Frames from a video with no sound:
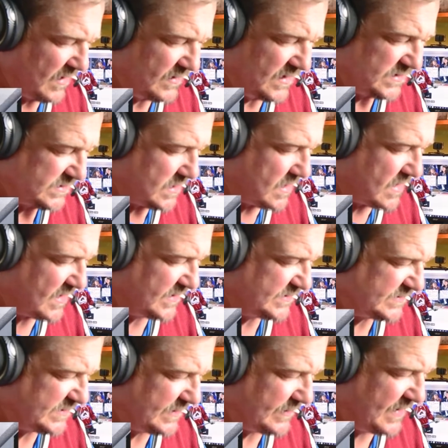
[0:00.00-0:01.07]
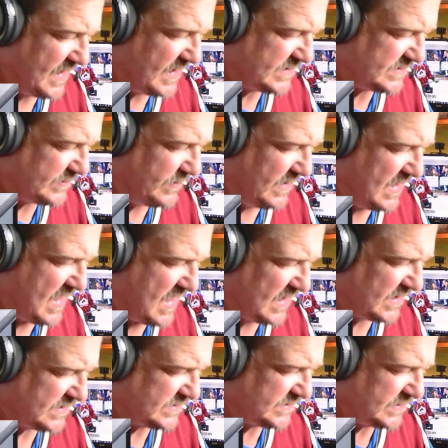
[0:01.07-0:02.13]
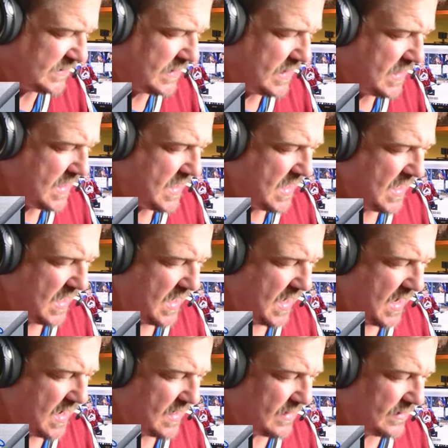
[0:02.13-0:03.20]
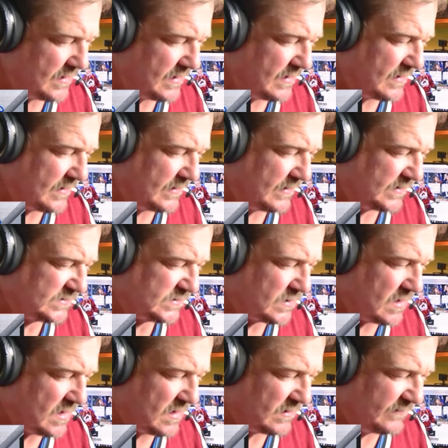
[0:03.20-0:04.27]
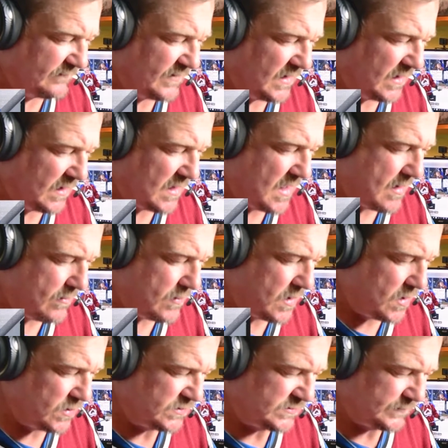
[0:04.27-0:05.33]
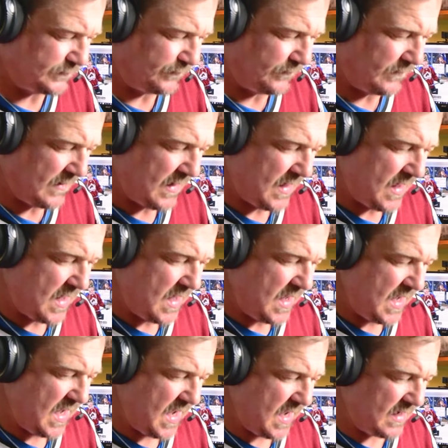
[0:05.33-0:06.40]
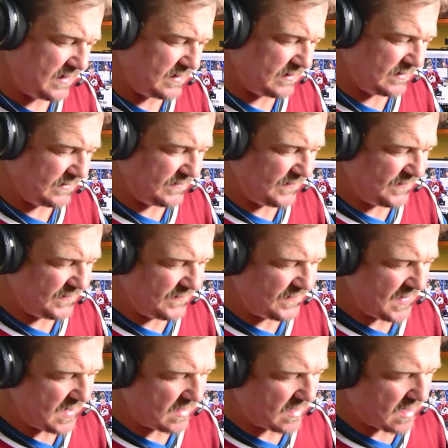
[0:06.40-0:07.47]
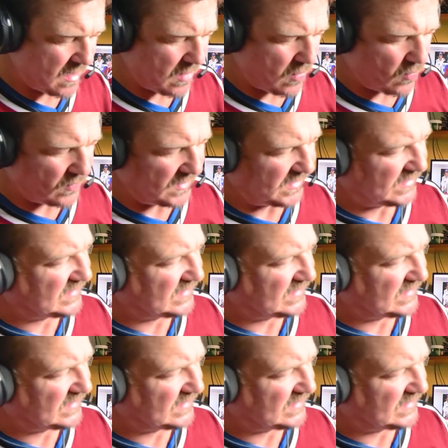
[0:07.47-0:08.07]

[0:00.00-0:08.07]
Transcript: this card is SPX. And it's called Winning Combos, and there are only